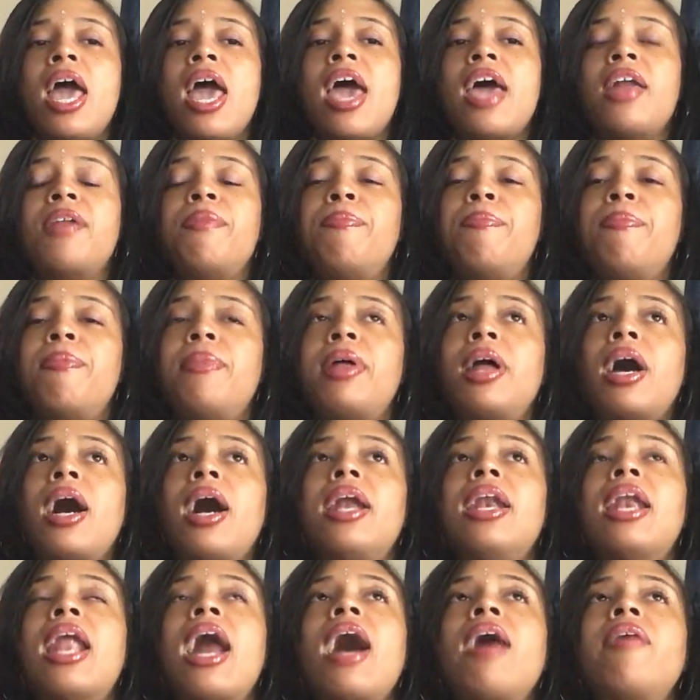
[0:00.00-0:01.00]
and
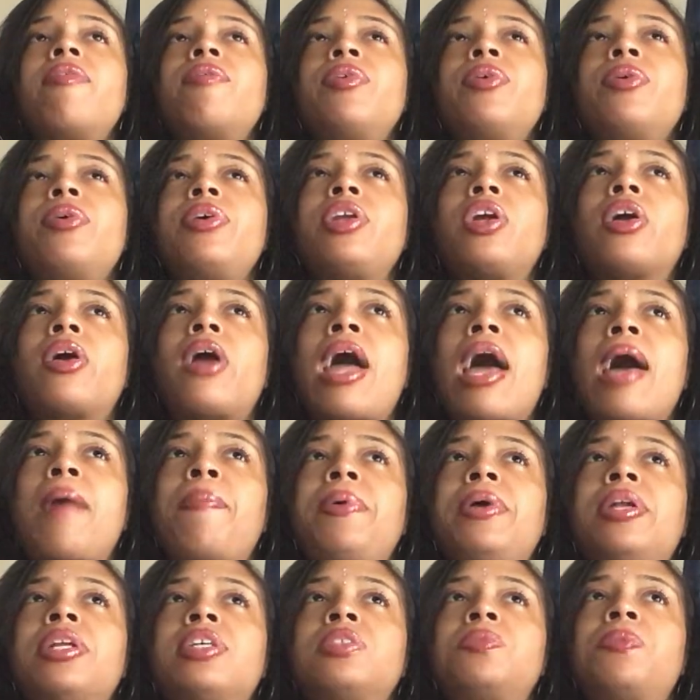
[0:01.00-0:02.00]
not ruin your
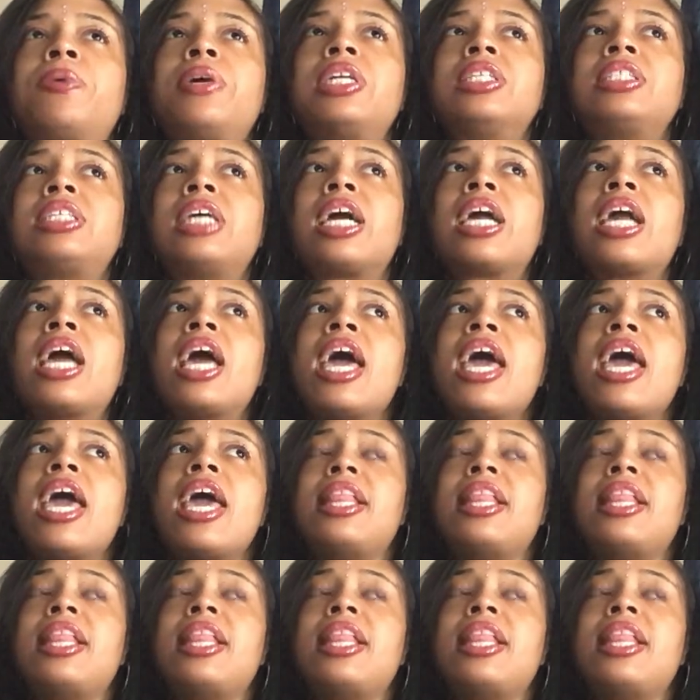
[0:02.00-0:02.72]
happiness, but it's like